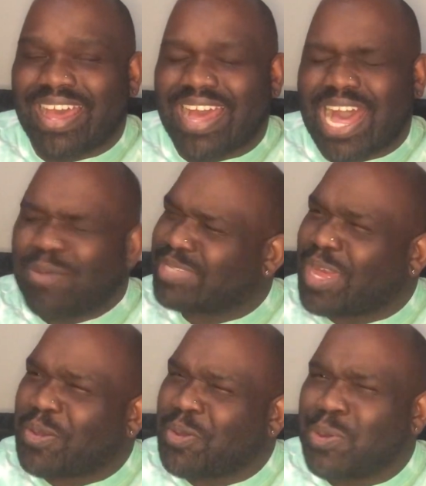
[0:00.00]
I was
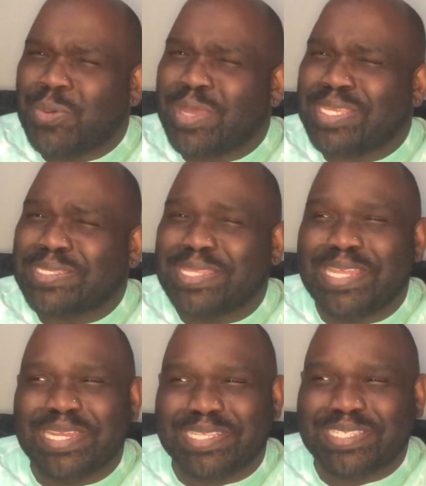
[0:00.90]
like, who is
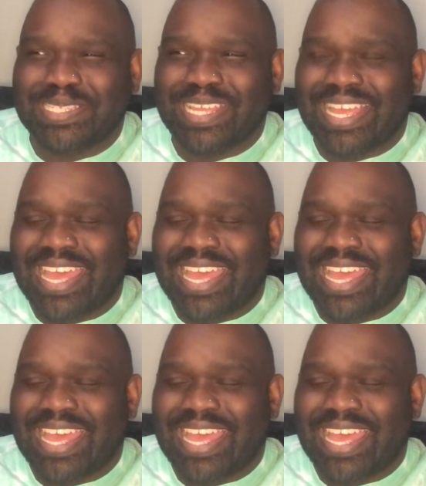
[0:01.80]
this?